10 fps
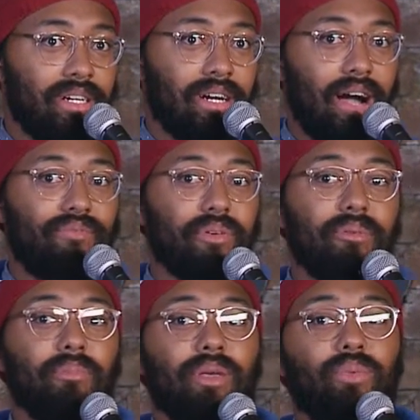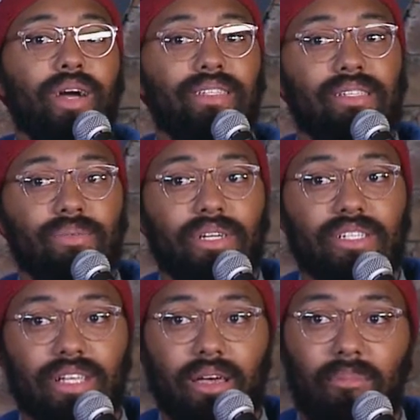I'm from the Midwest
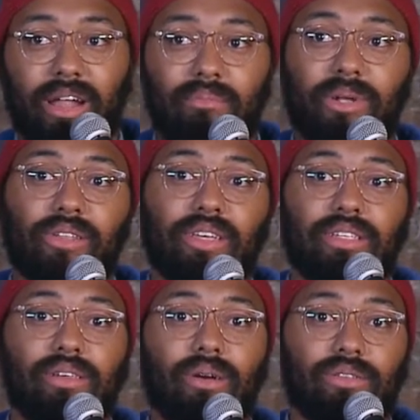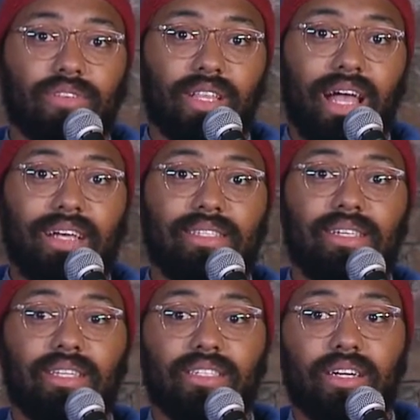originally, but I've been on the East Coast for the last
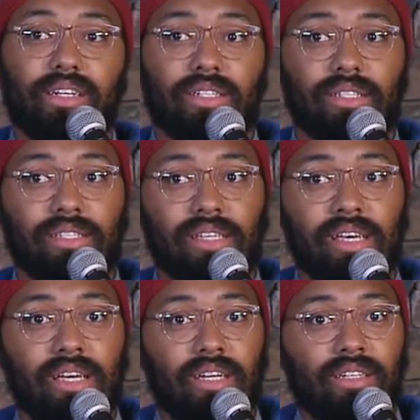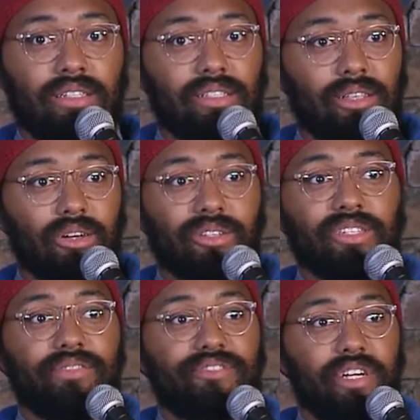10 years. It's a little
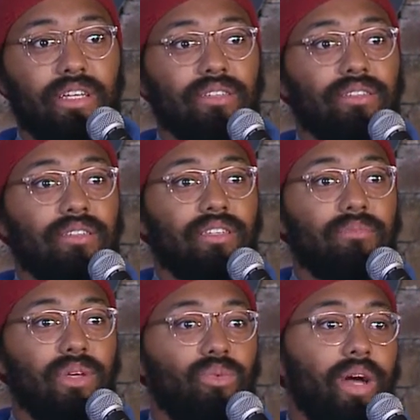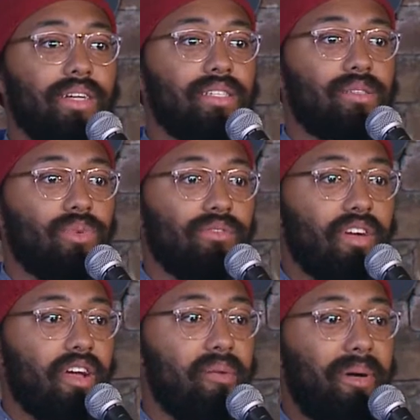different. In the Midwest, we're
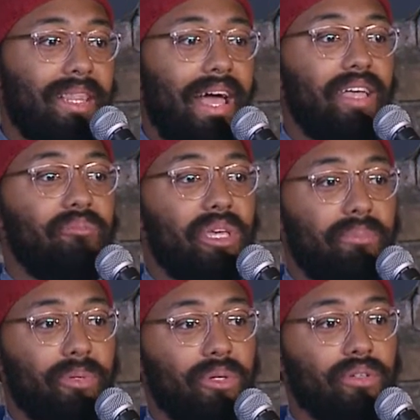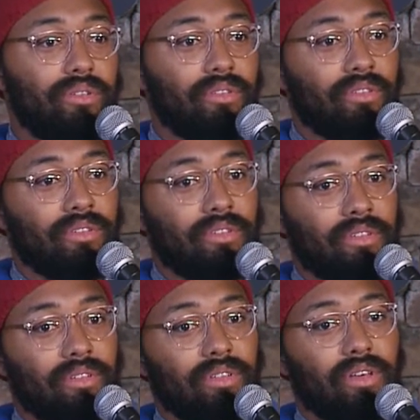very polite people.
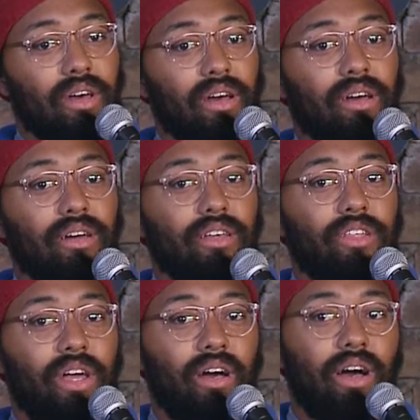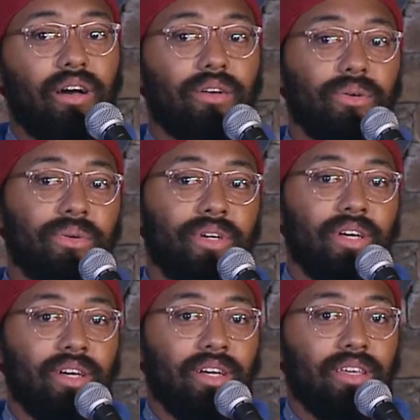You know how,
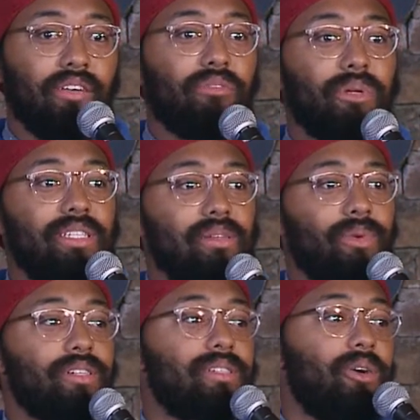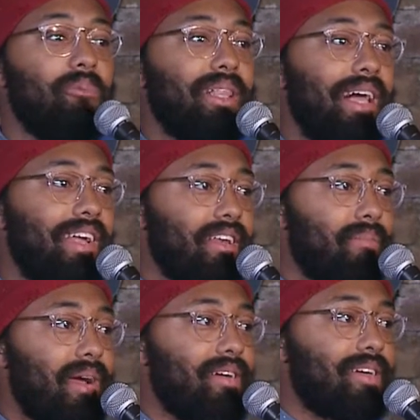you ever been somewhere so polite in
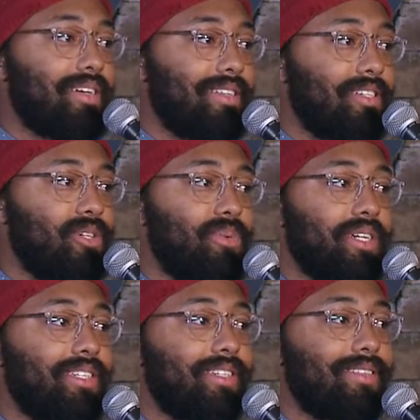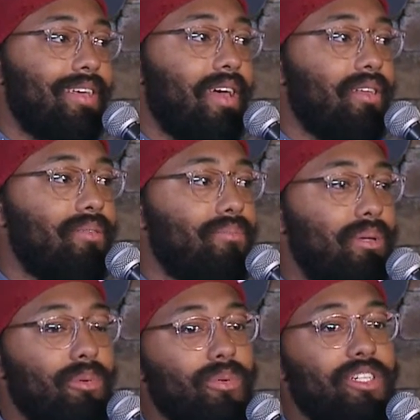America that you wish that
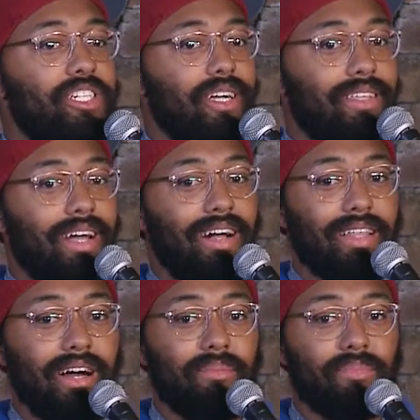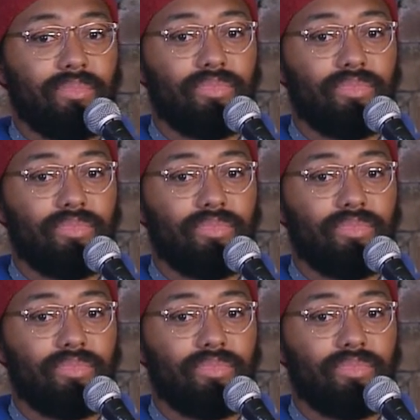people would shut the hell up?